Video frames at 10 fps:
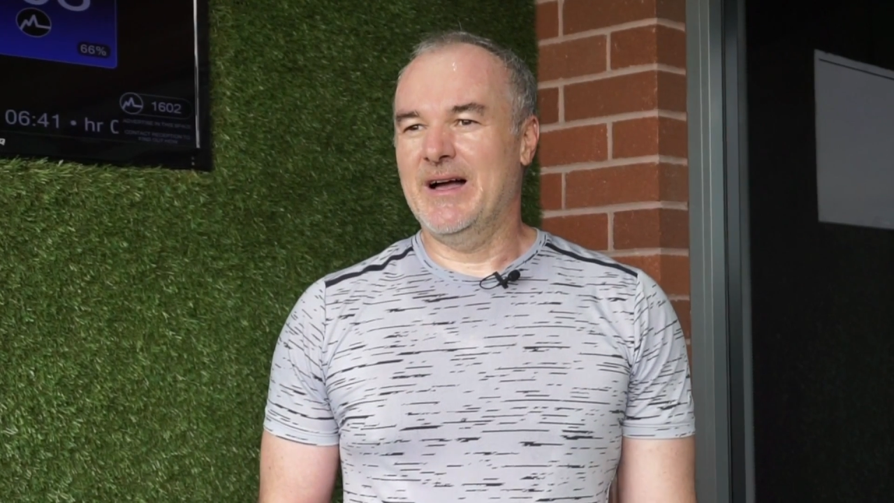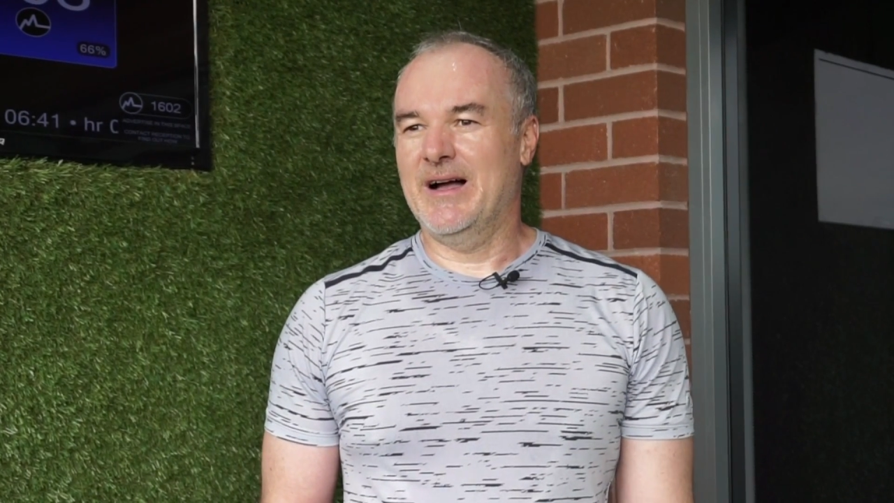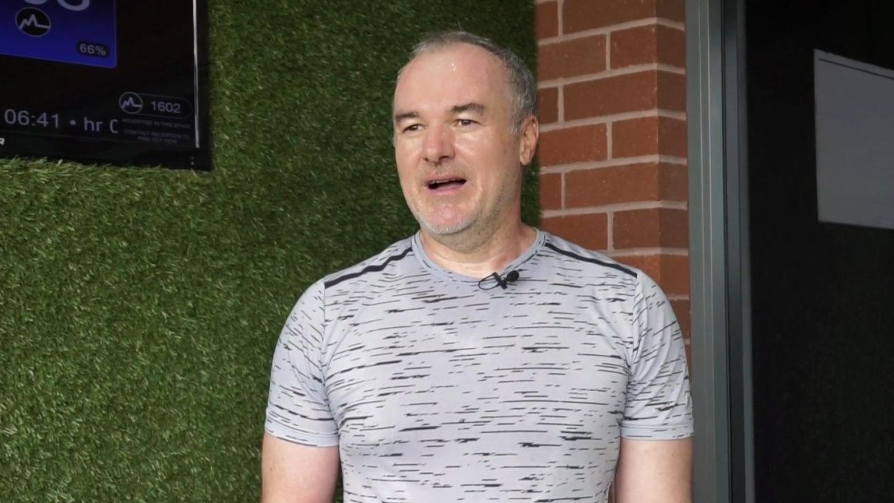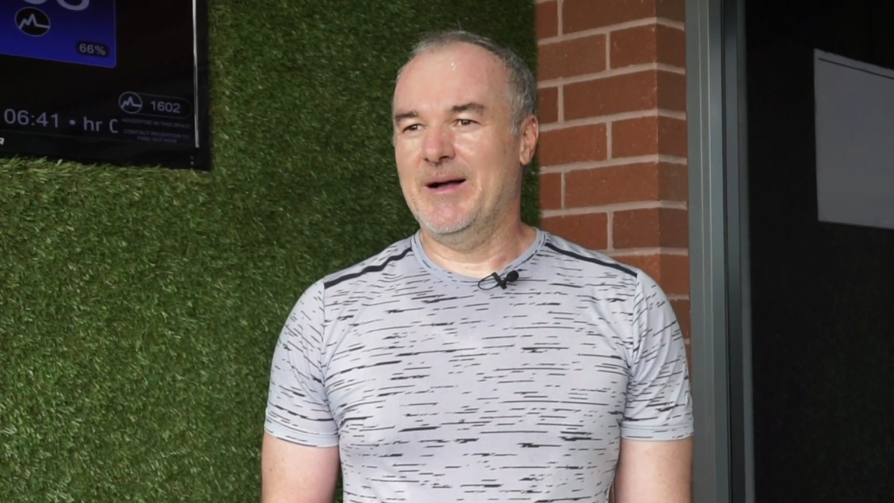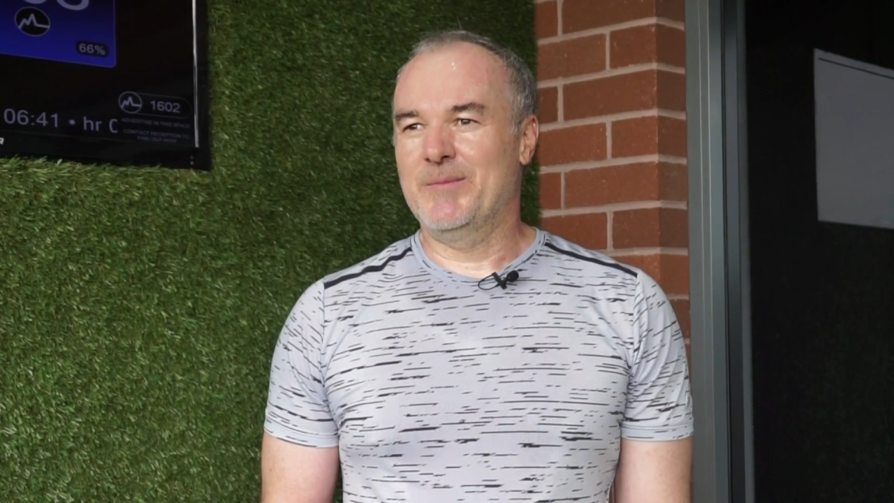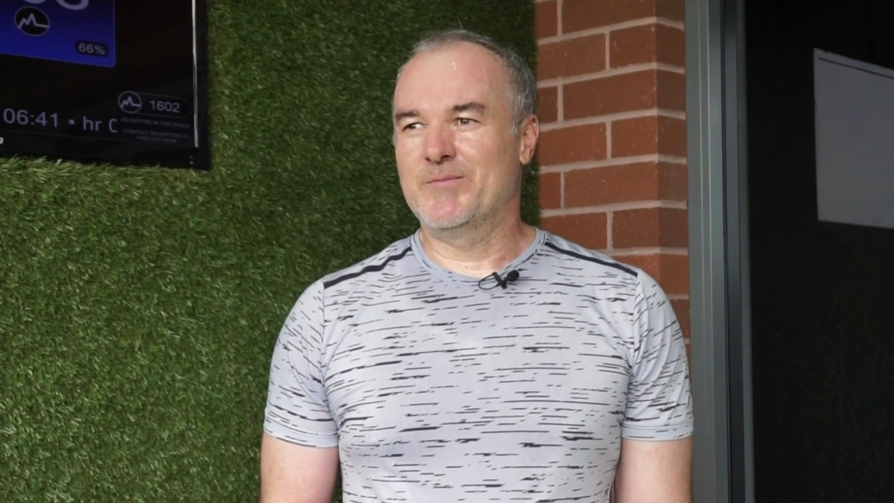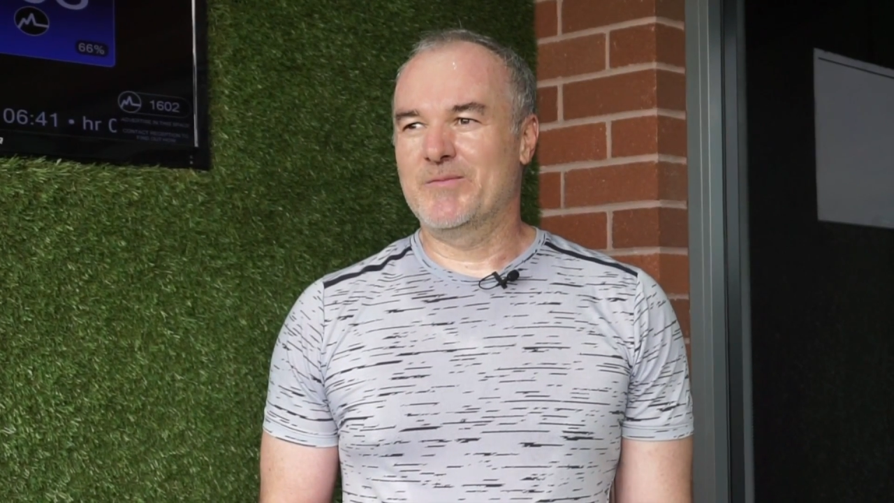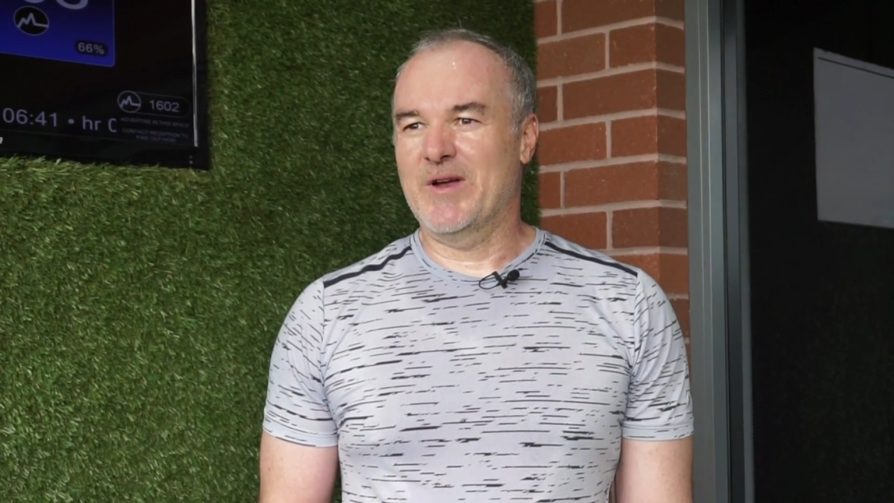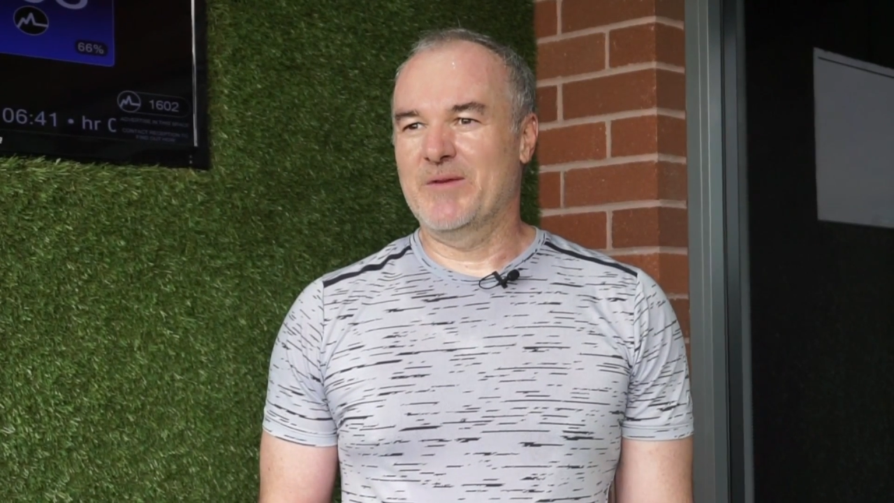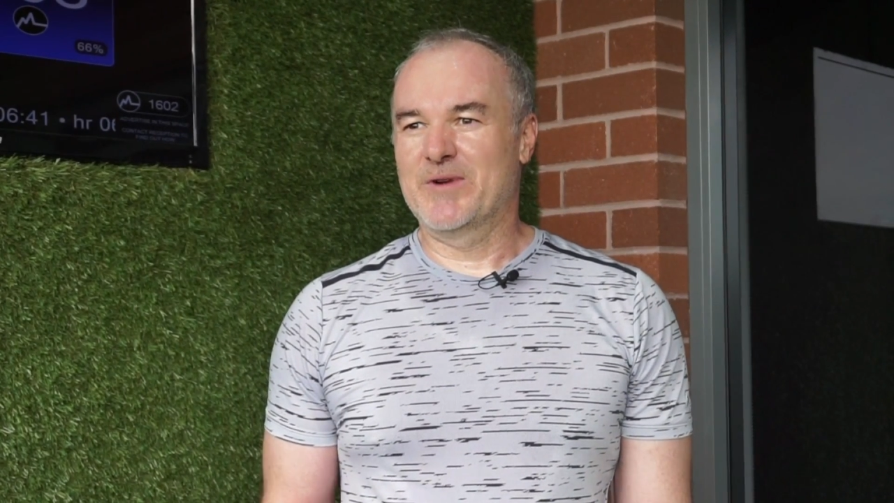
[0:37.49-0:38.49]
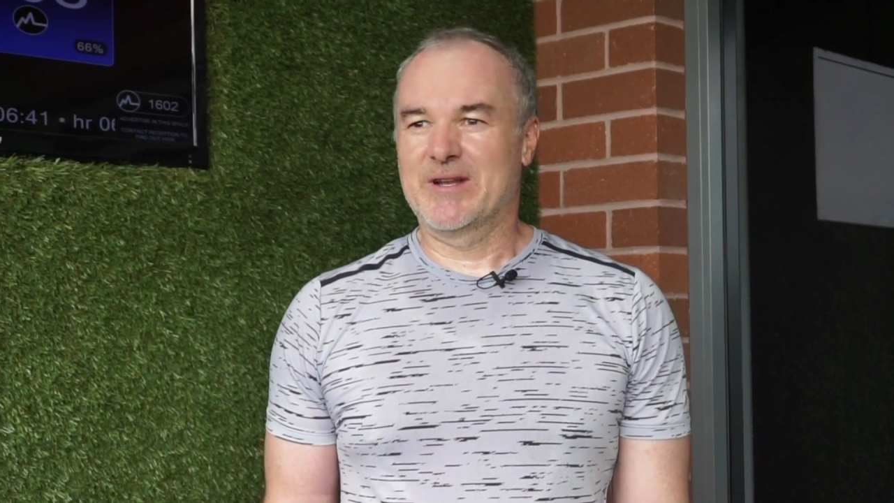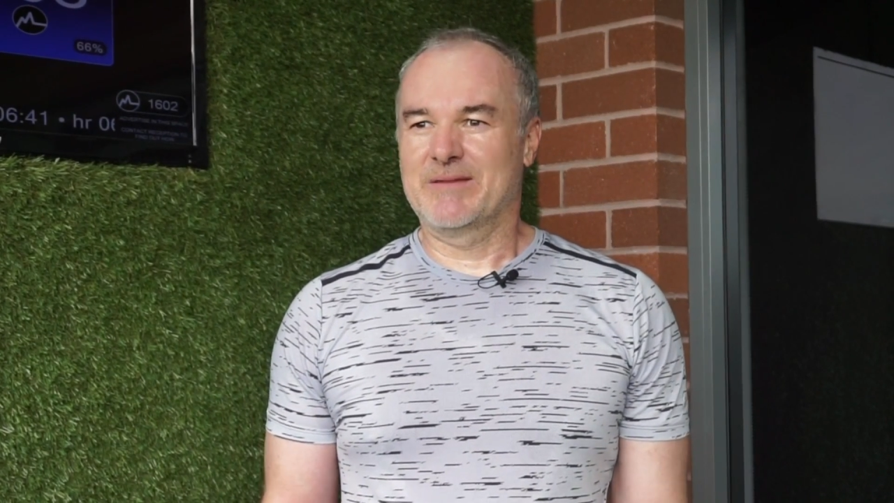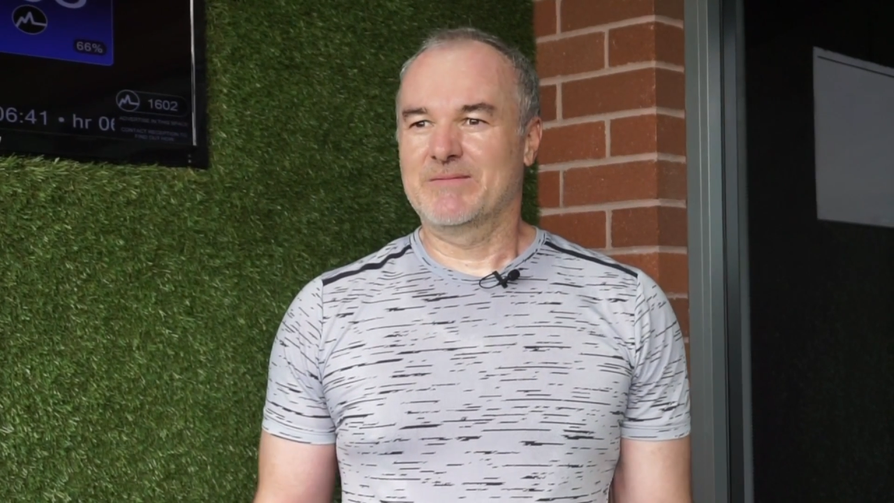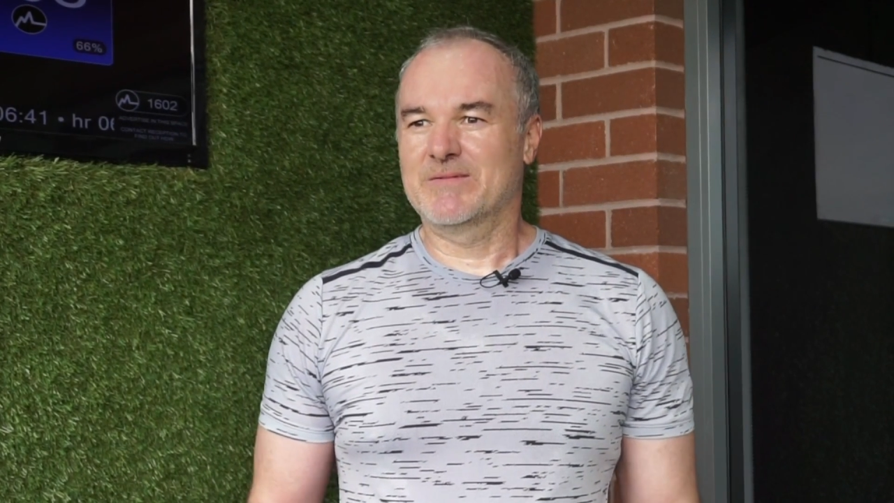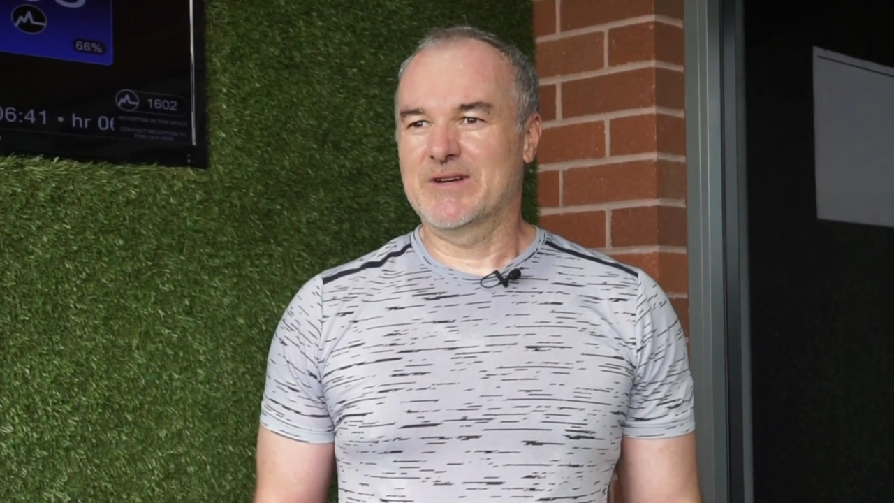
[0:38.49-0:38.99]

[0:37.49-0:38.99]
I'm really,